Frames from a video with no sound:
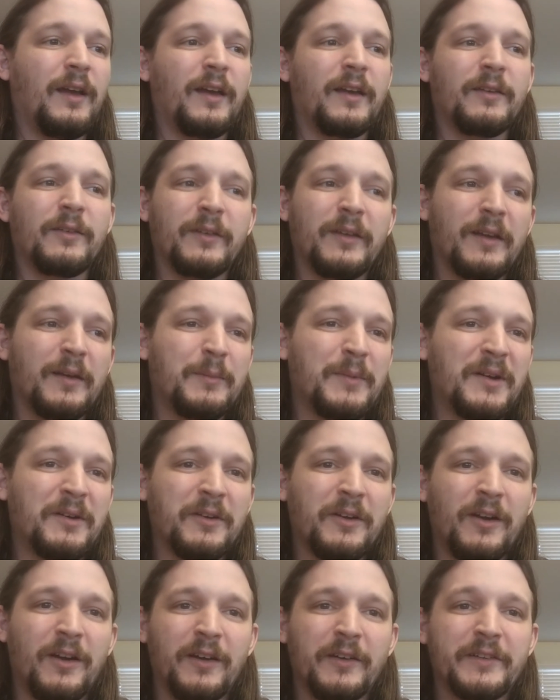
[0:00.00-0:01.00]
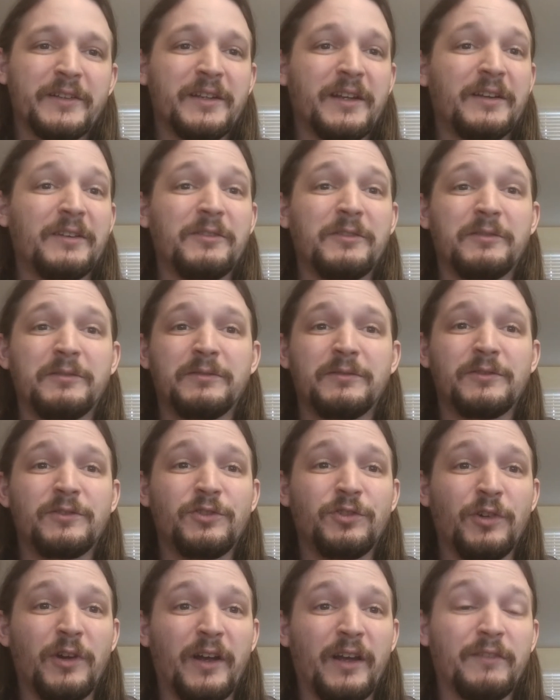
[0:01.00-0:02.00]
I don't care about cars. I don't
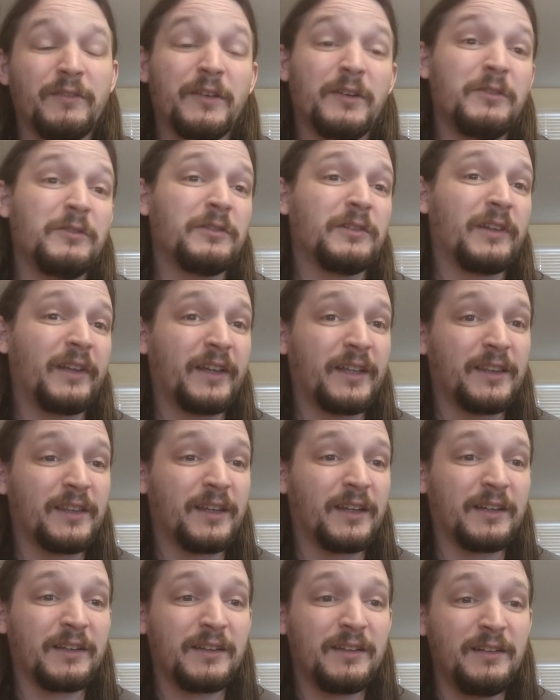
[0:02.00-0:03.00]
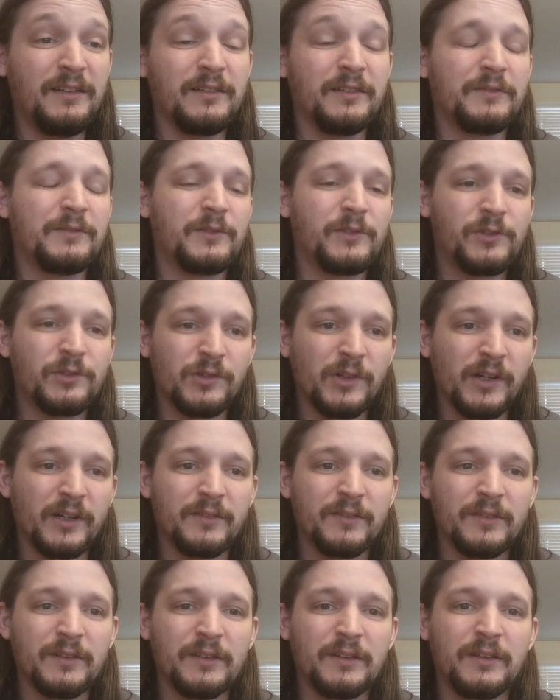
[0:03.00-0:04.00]
drive. I don't like the idea of
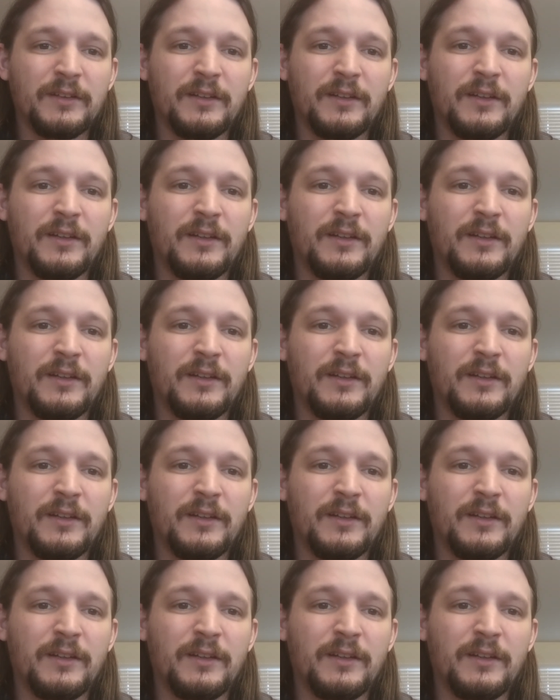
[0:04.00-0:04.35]
driving.